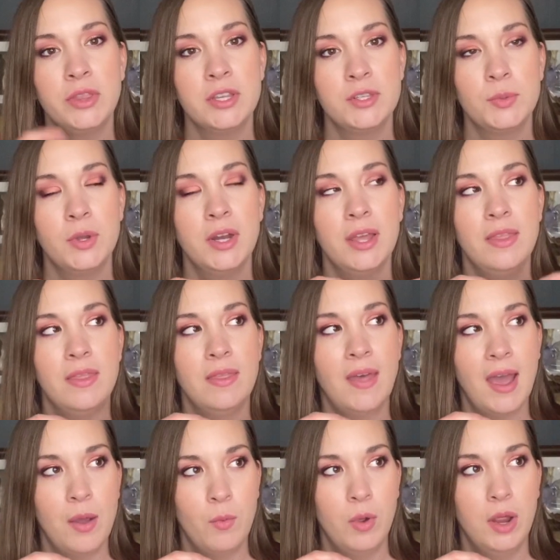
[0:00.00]
this one and
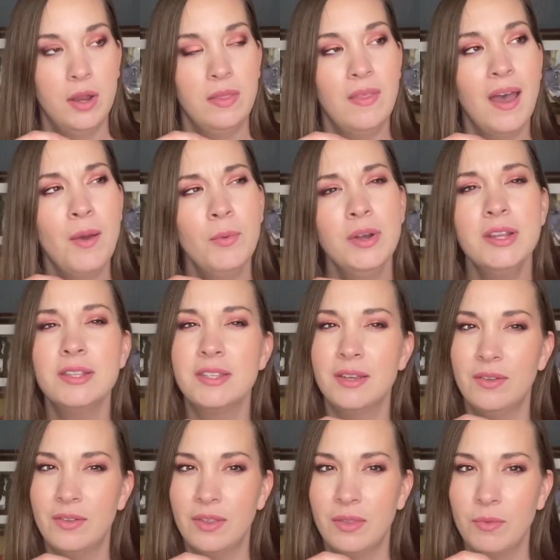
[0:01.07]
that one is
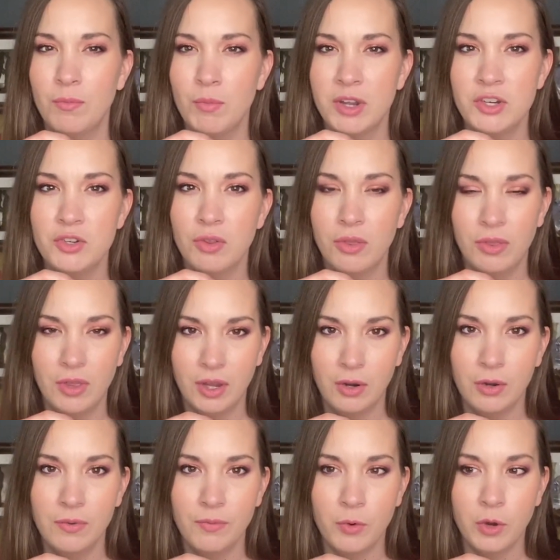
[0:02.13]
a much
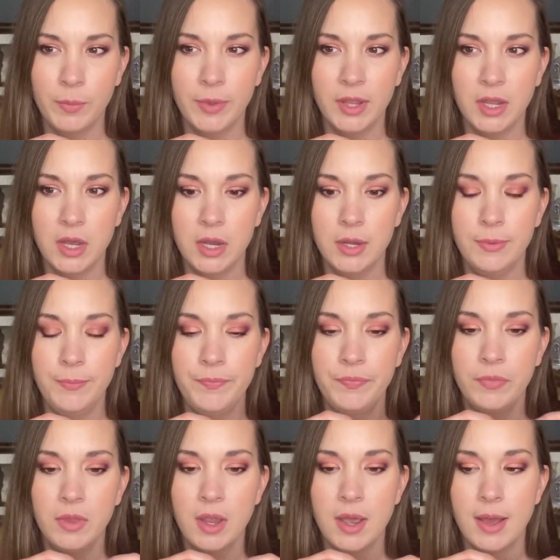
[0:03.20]
thicker formula.
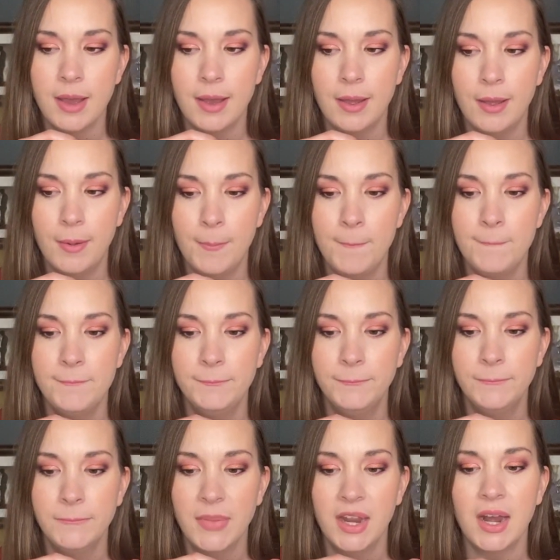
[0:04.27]

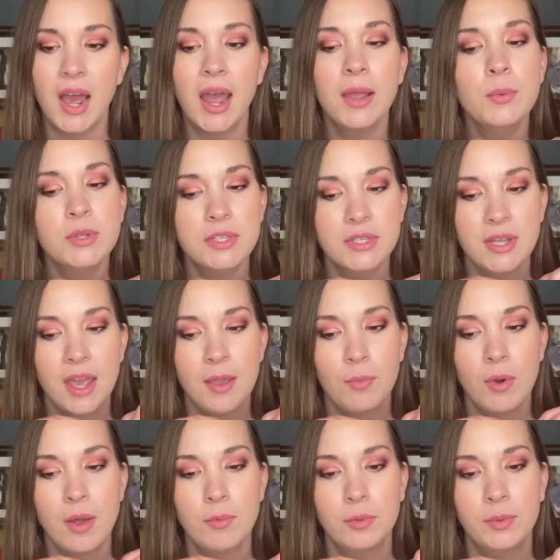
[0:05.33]
And I would say
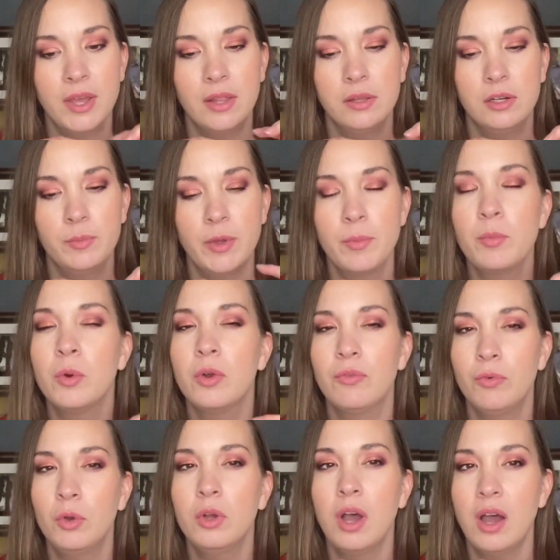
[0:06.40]
probably a little bit more
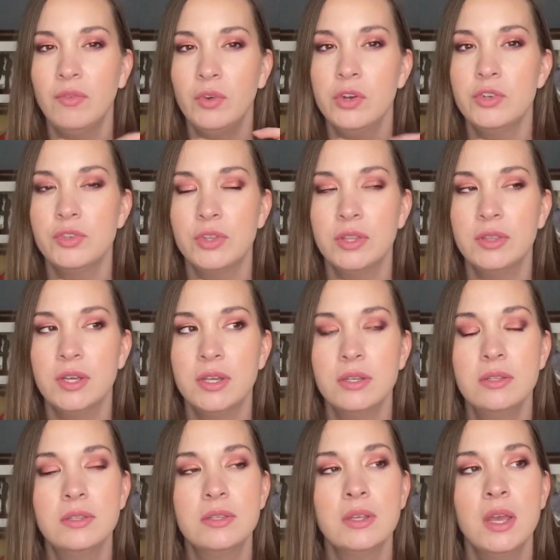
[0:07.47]
full coverage than
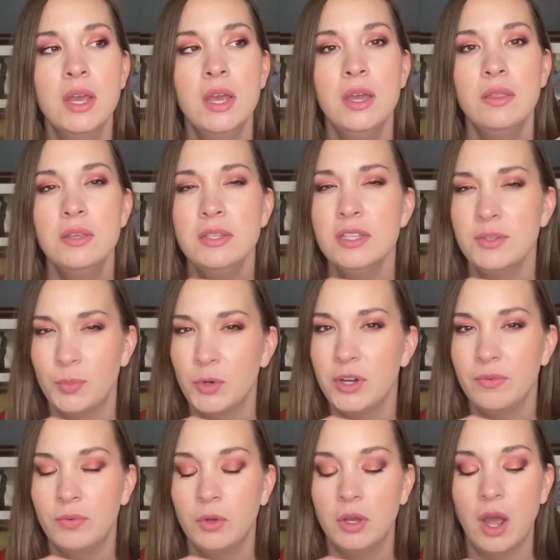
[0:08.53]
this. This is
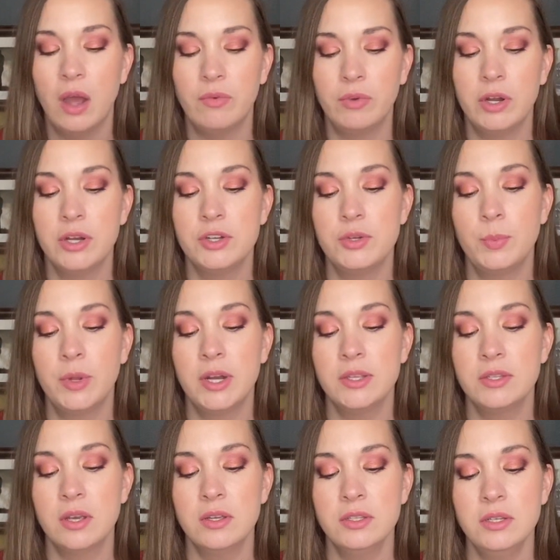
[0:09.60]
pretty full coverage, but
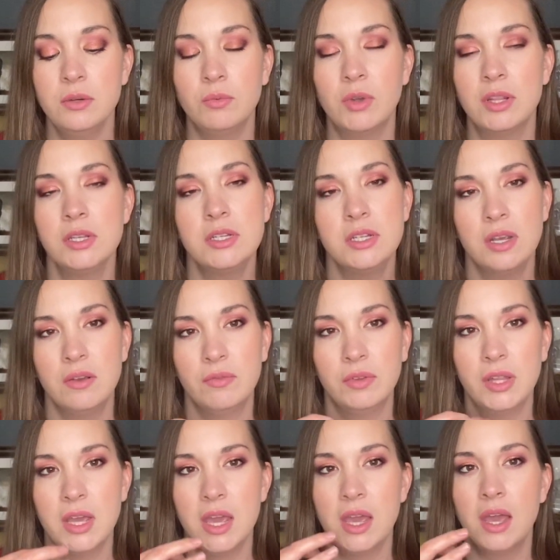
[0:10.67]
it's also
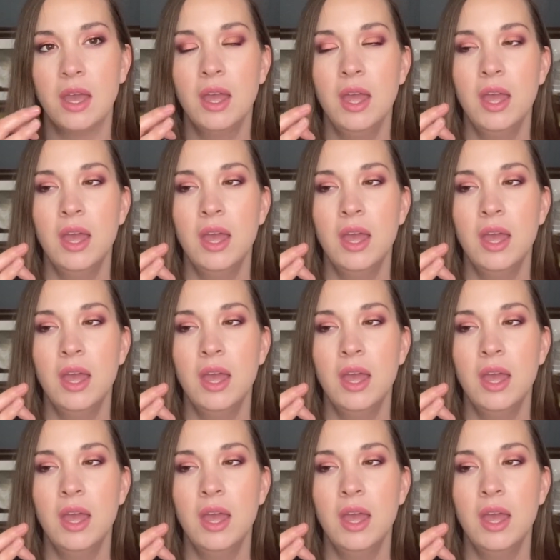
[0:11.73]
relatively,